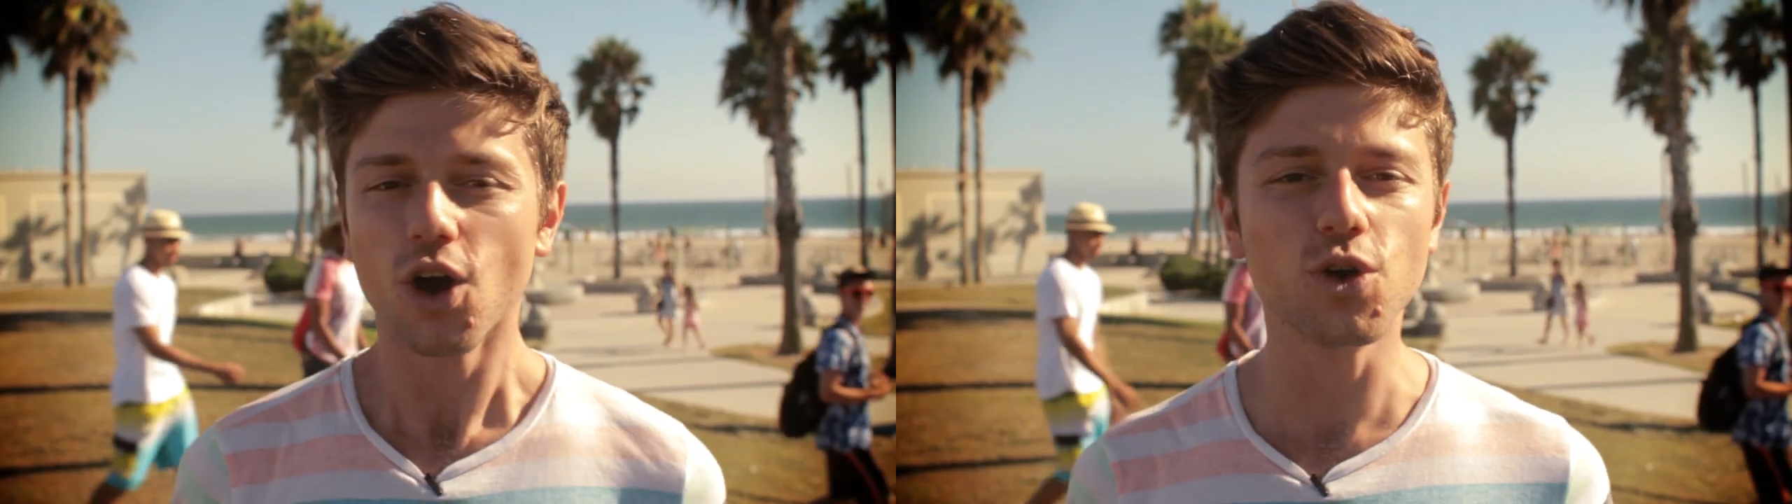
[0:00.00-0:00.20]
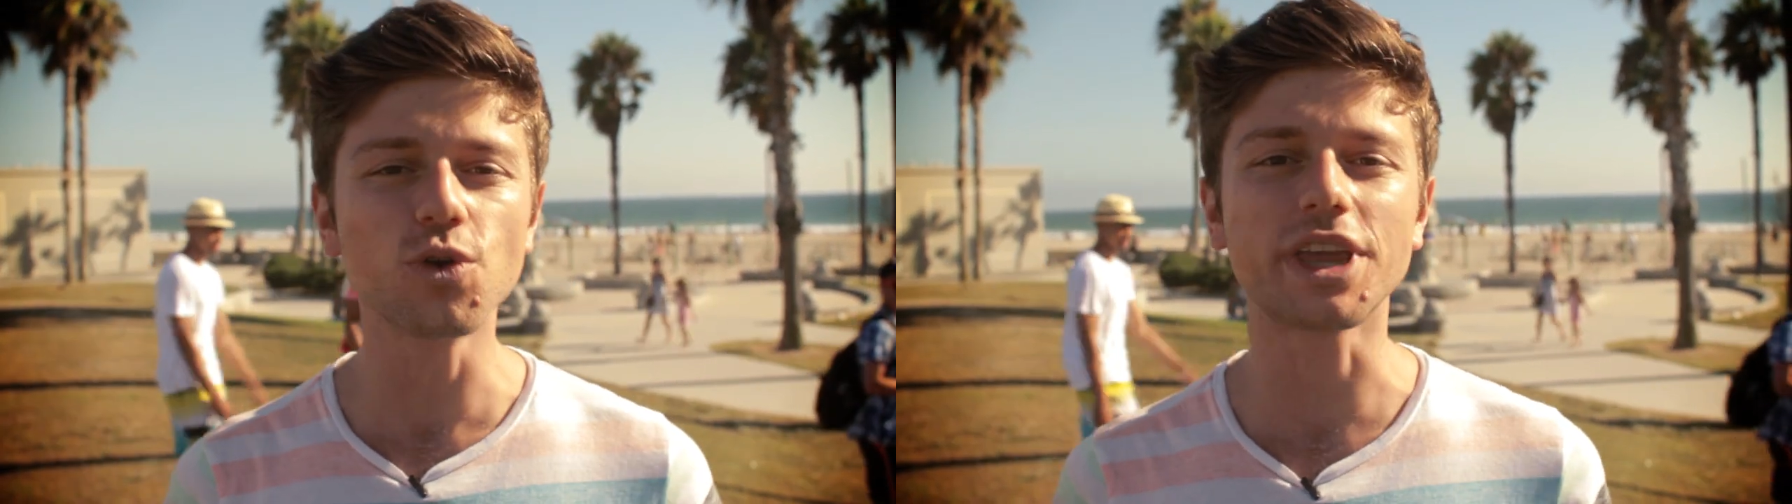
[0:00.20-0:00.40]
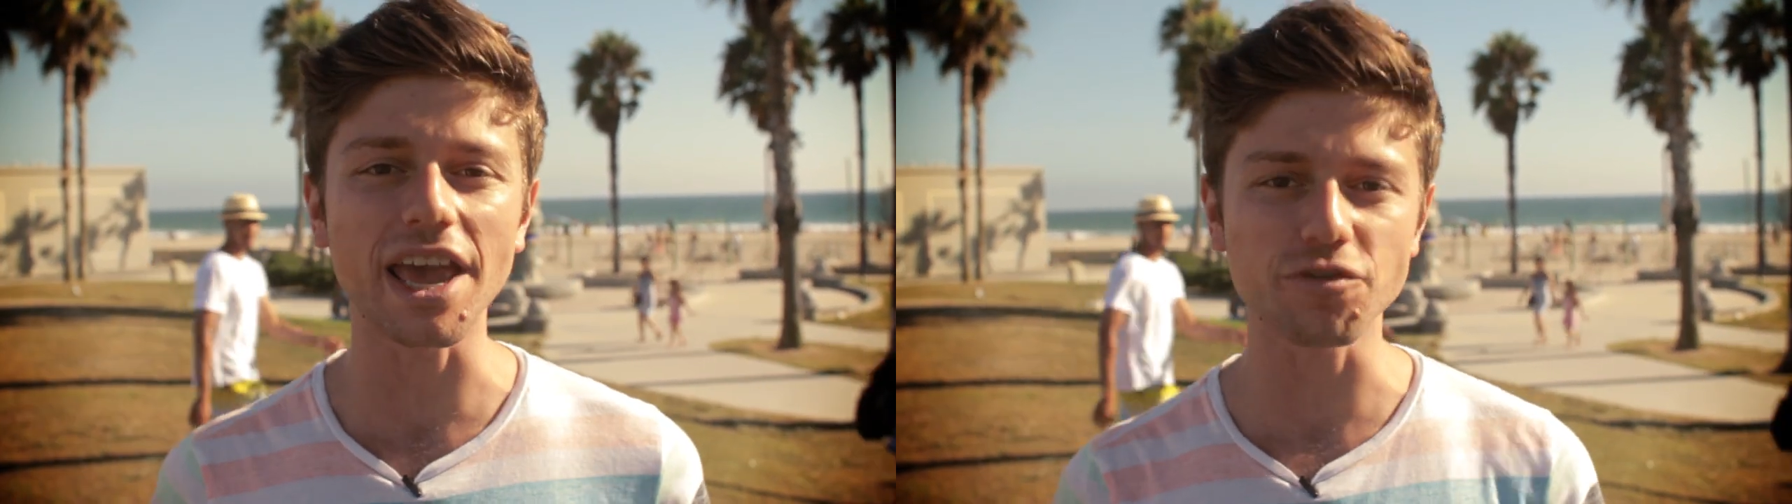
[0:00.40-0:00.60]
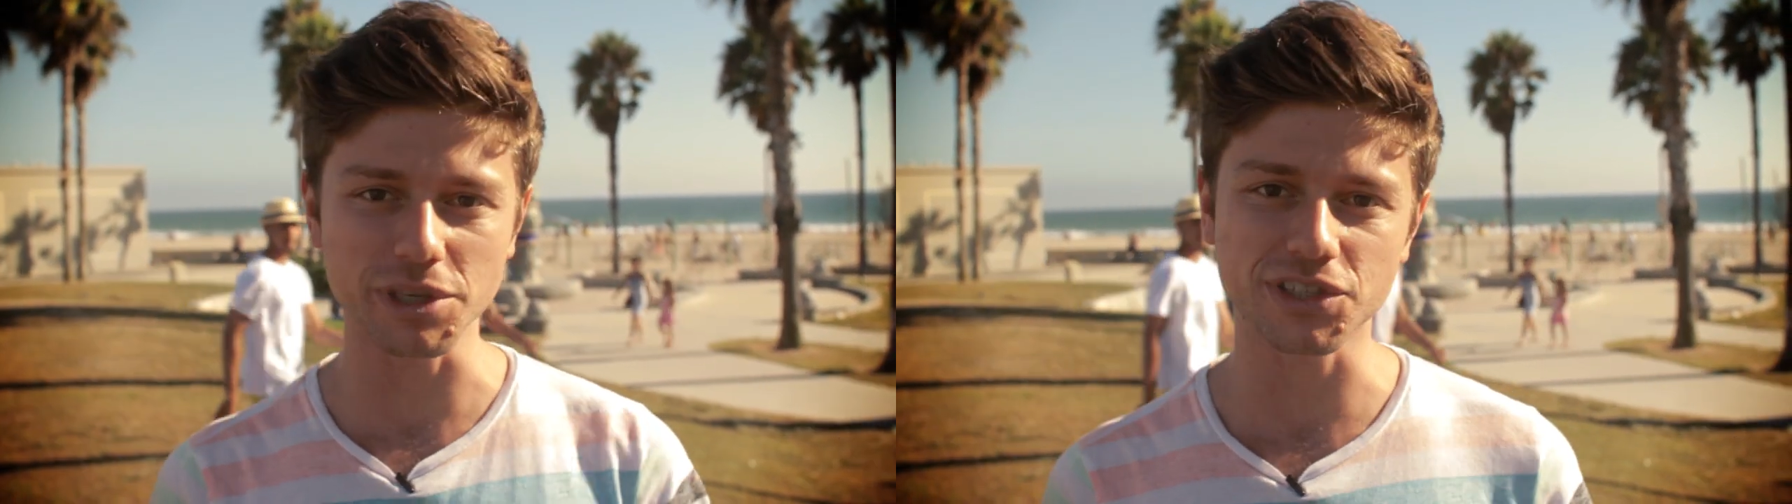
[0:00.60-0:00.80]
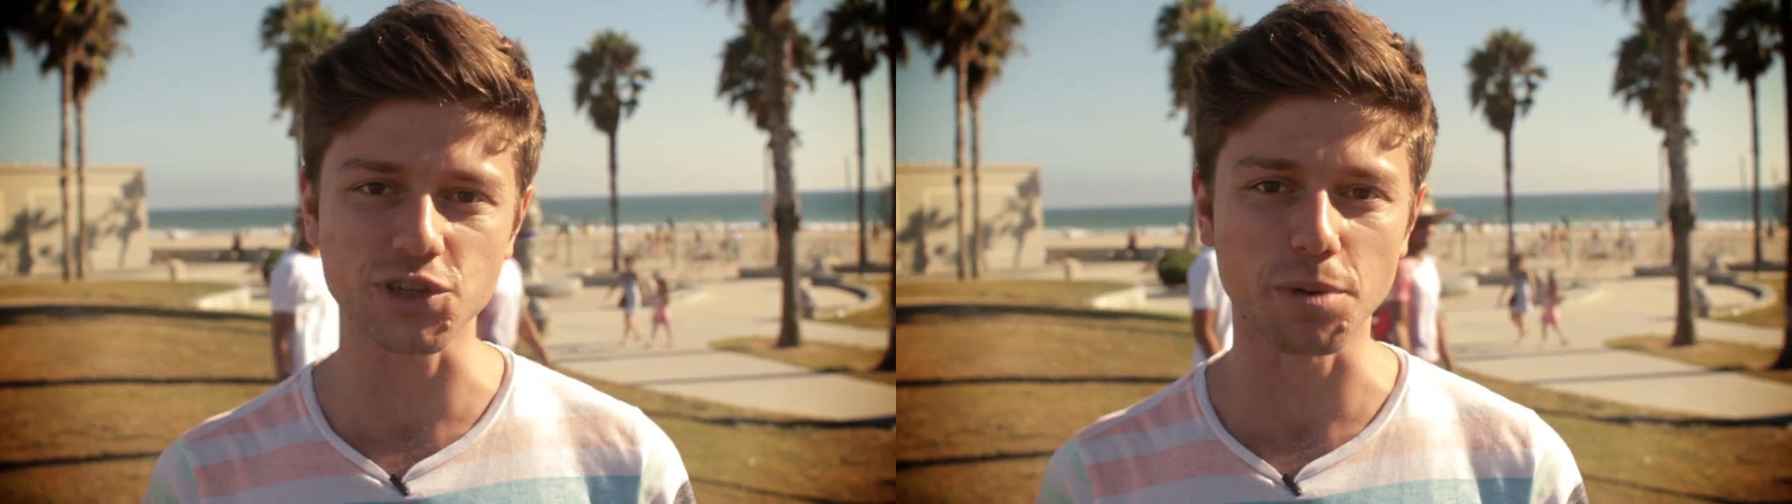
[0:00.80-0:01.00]
who gave
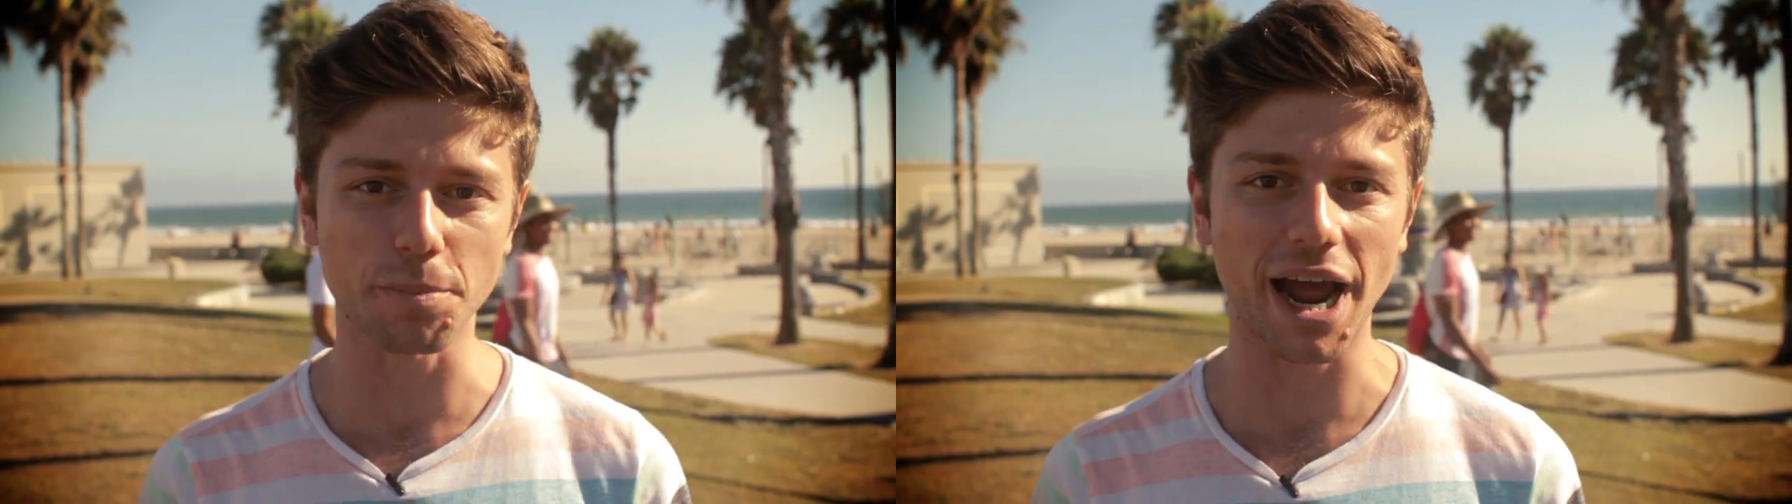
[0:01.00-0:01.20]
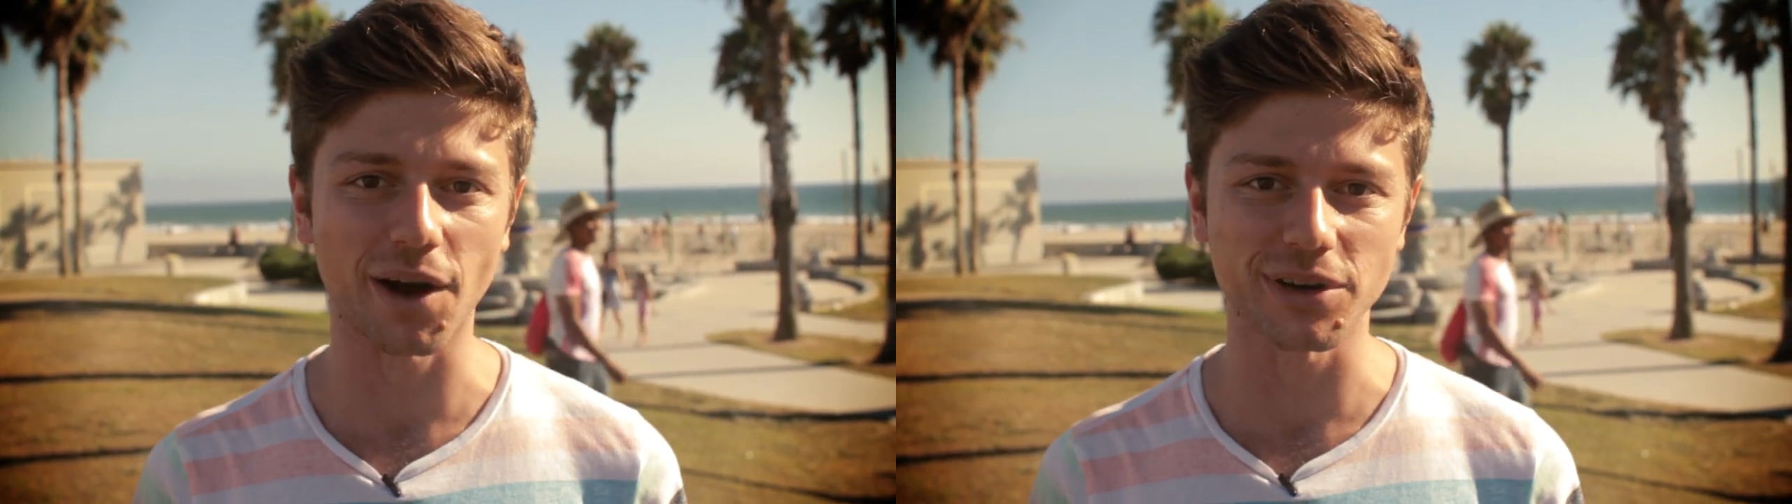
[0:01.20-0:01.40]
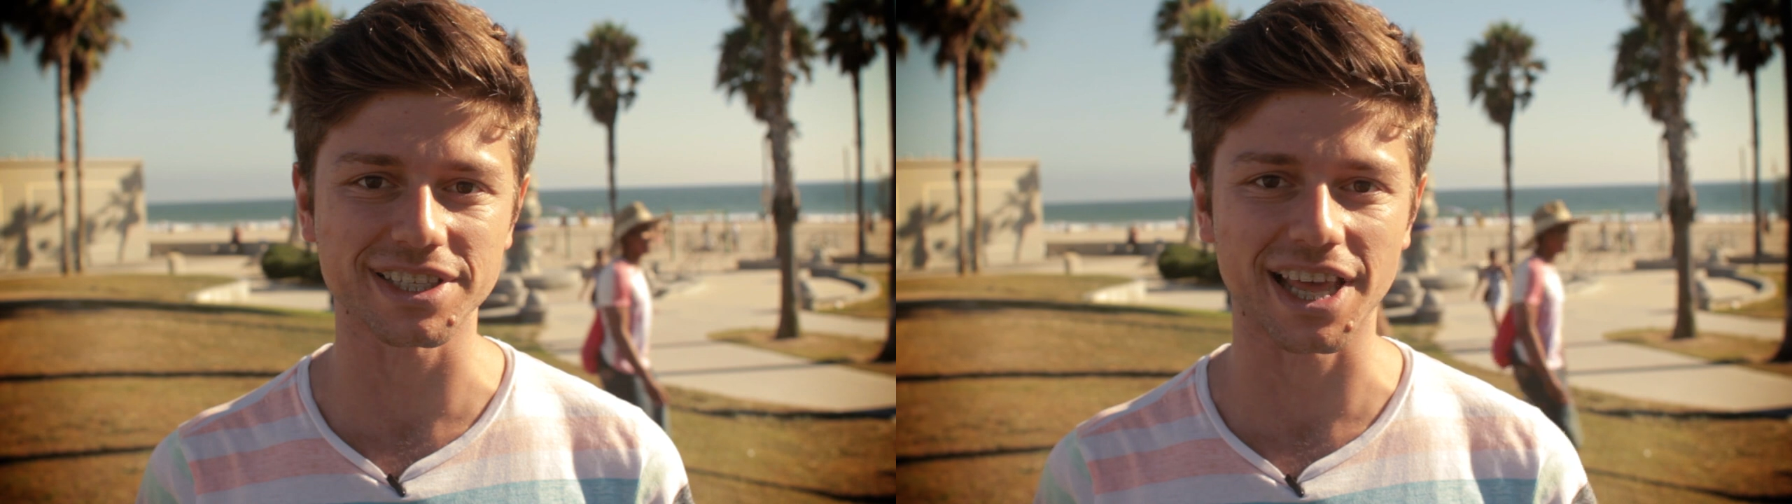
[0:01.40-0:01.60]
me superpowers